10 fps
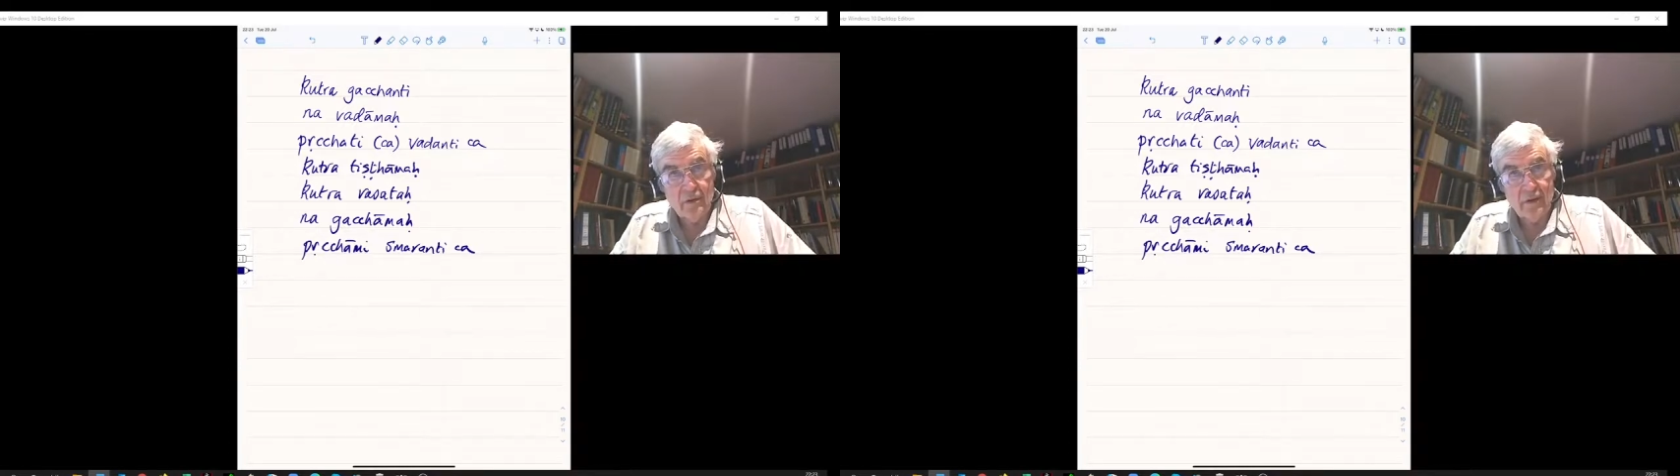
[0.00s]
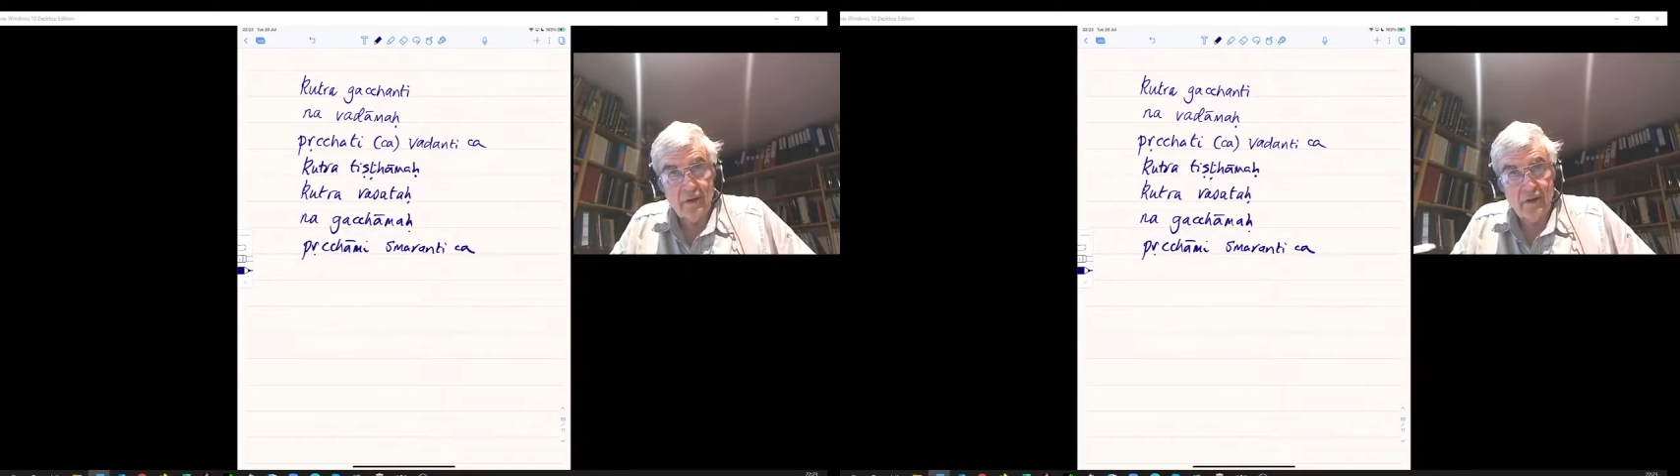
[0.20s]

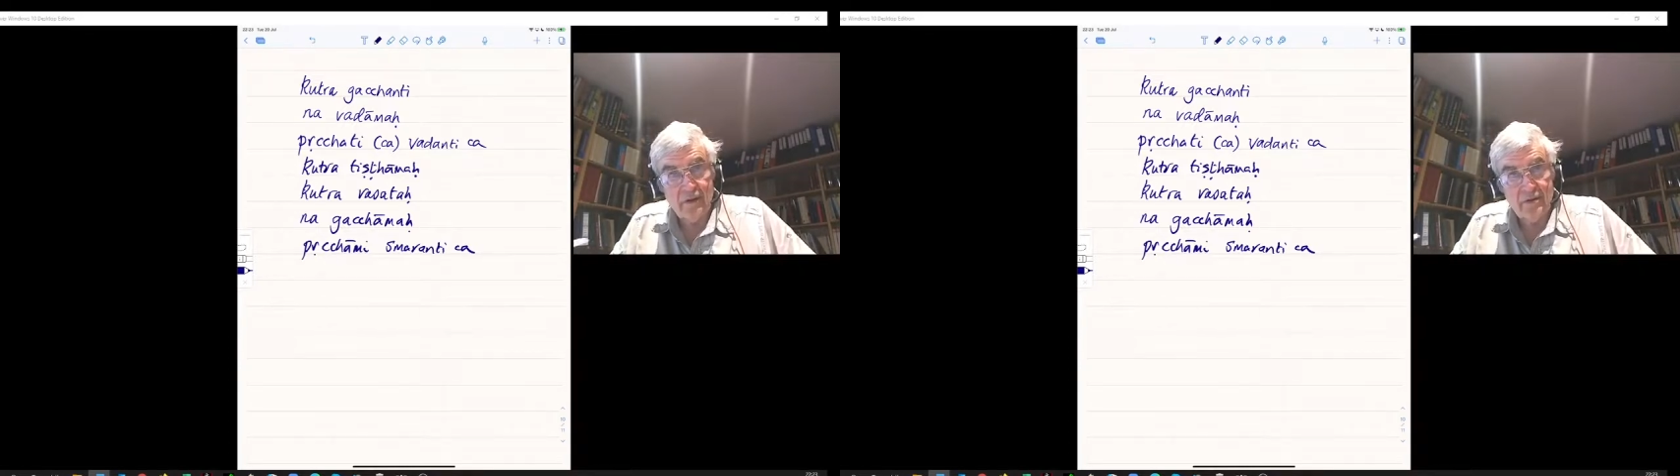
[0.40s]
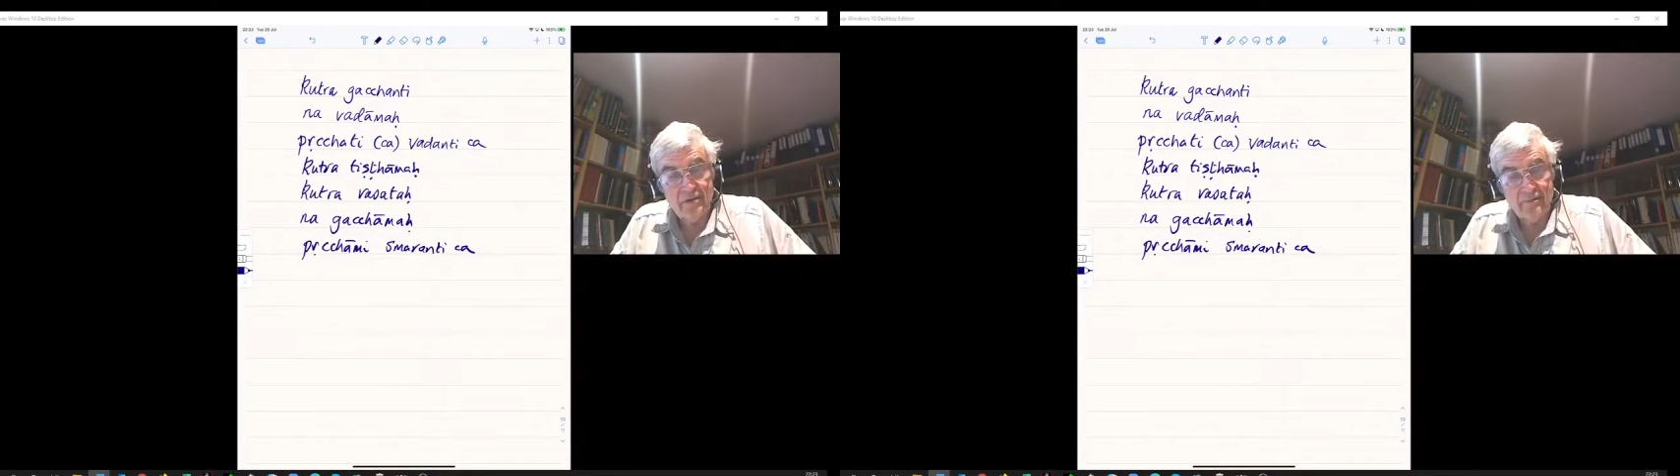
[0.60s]
he
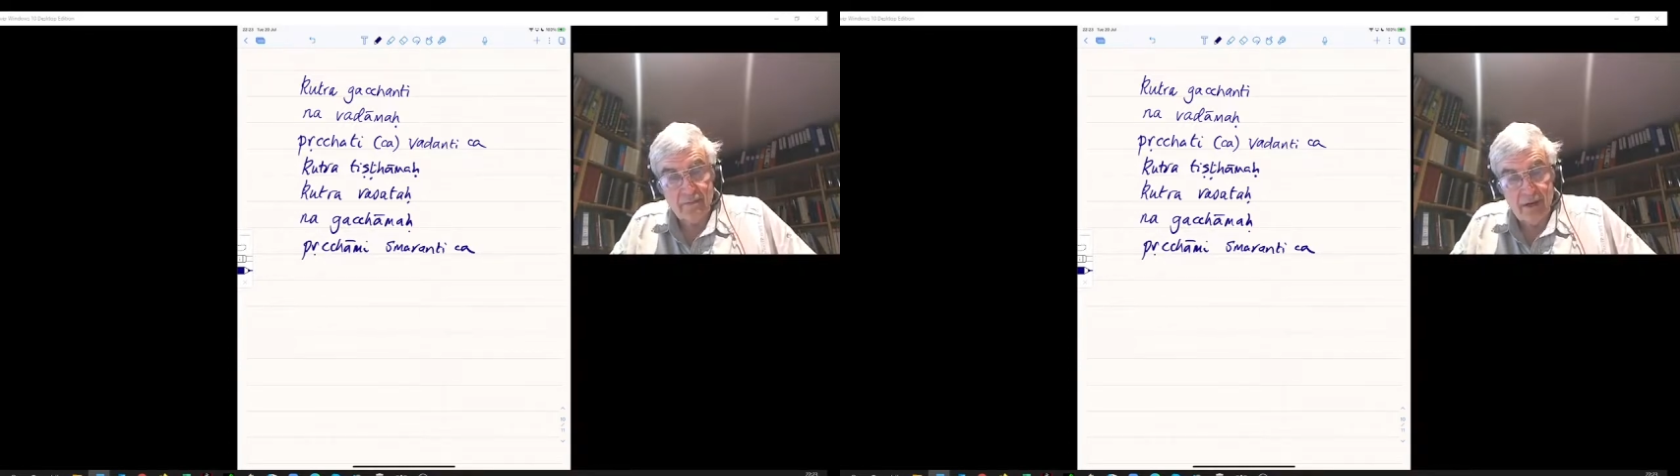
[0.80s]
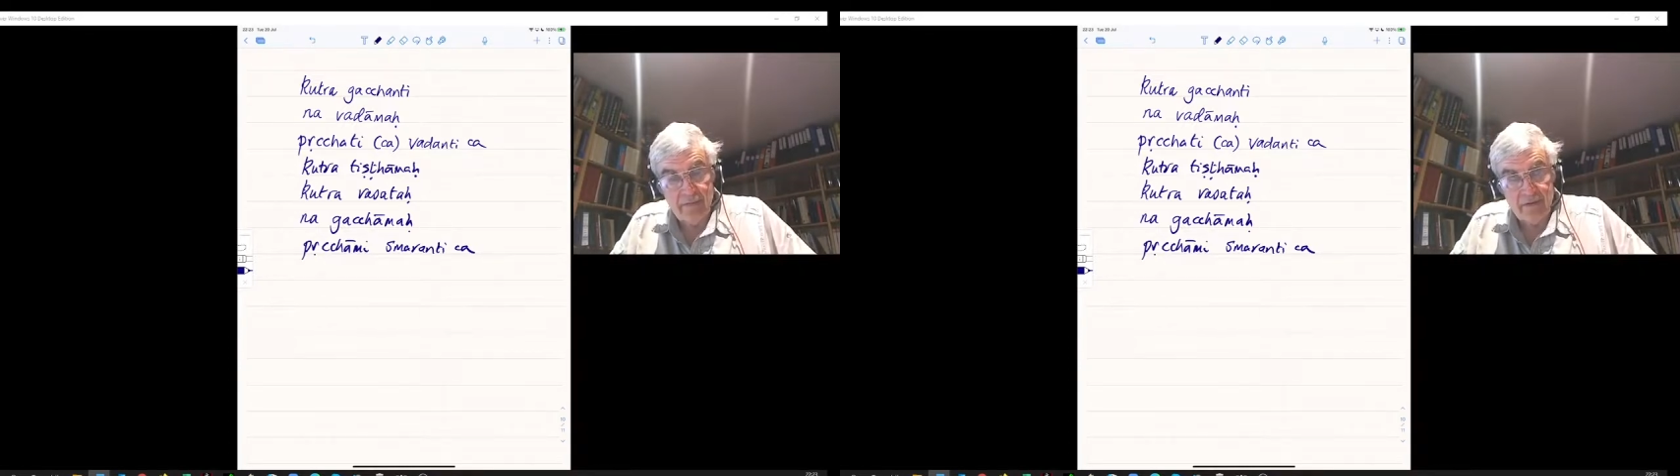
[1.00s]
is
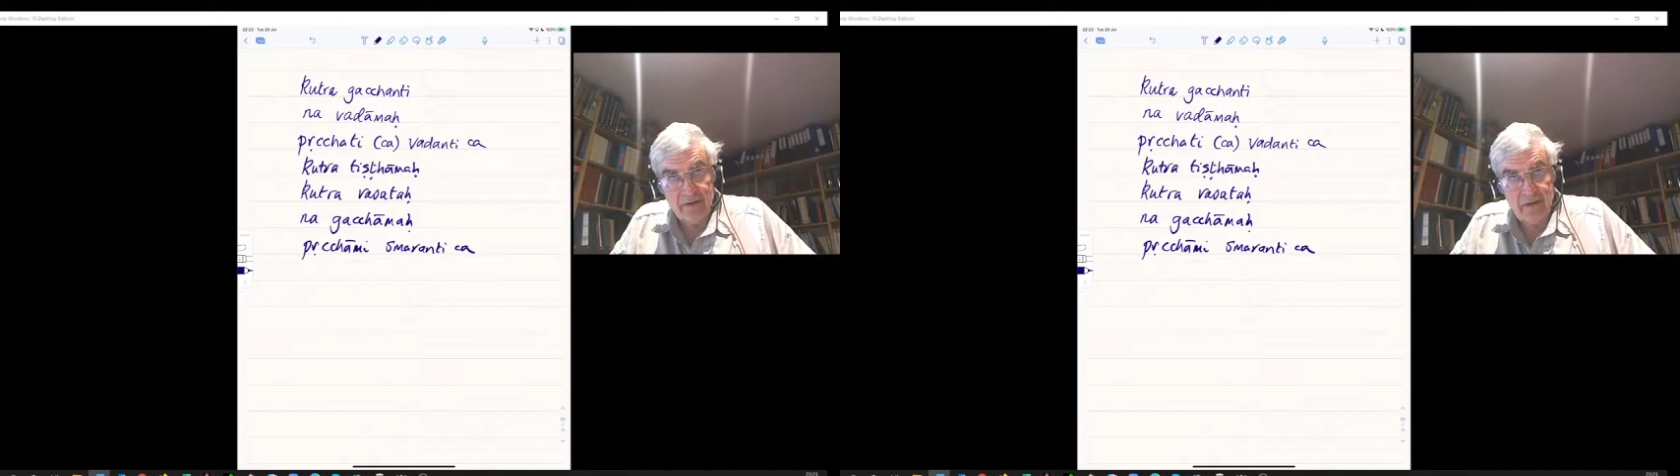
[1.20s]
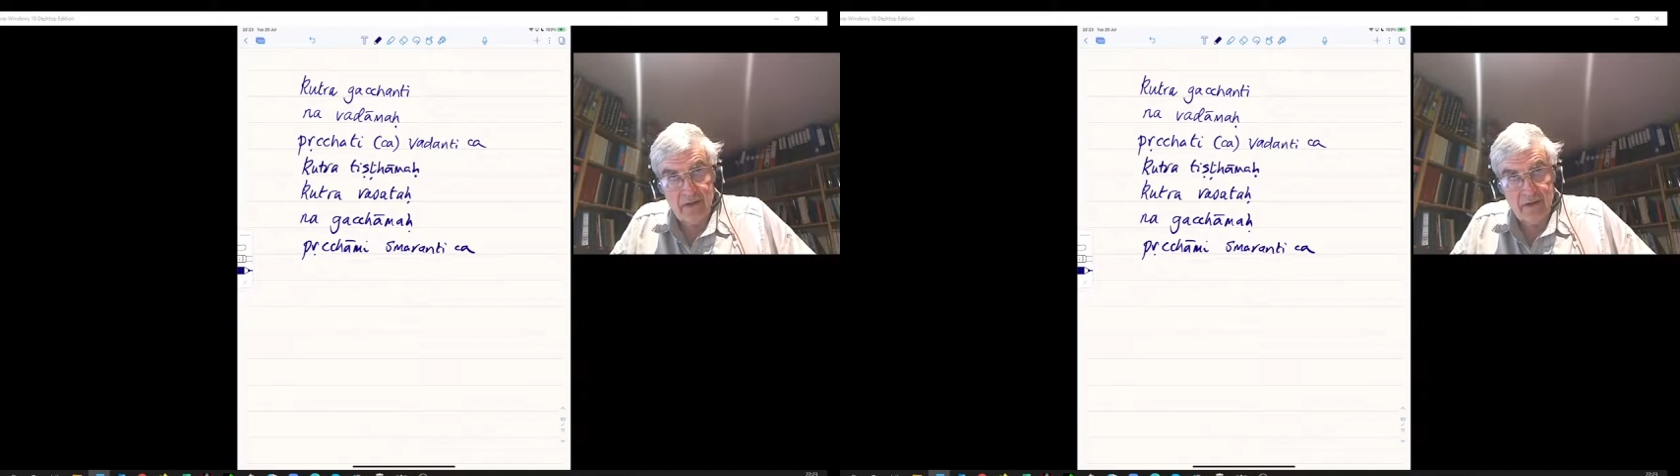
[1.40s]

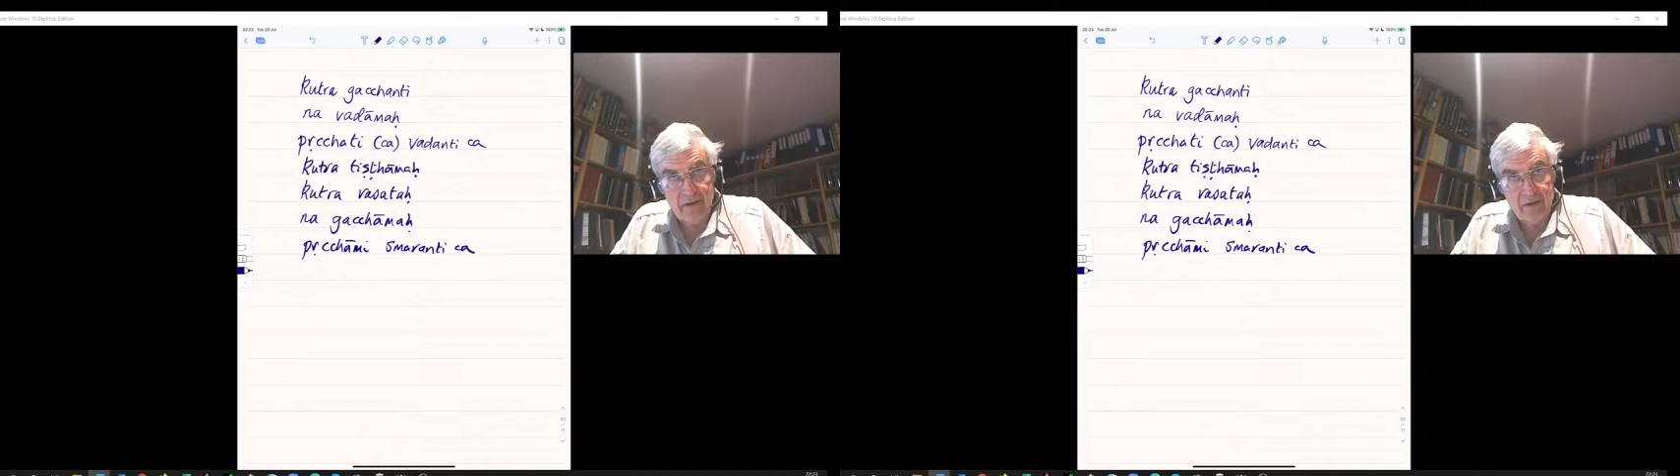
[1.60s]
bhavati,